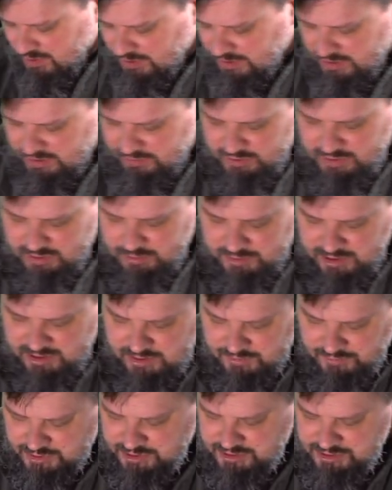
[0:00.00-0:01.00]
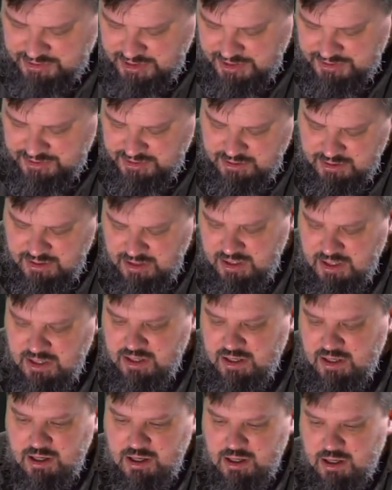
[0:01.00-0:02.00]
and links for some of these if you're interested.
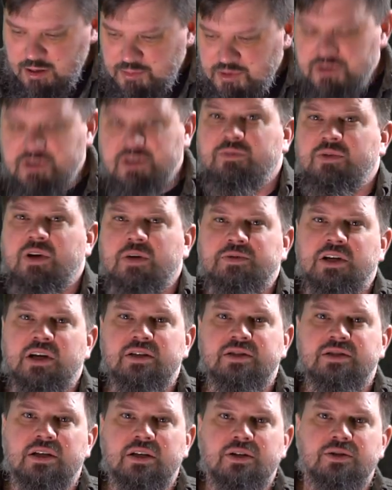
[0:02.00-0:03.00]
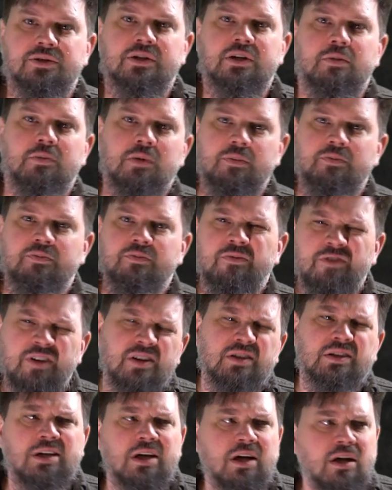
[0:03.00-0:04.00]
Museum Reps has sales that come up
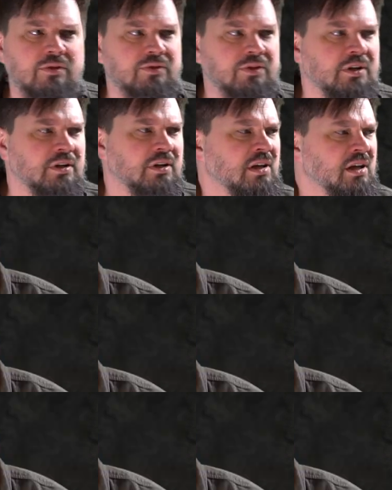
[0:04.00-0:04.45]
fairly often.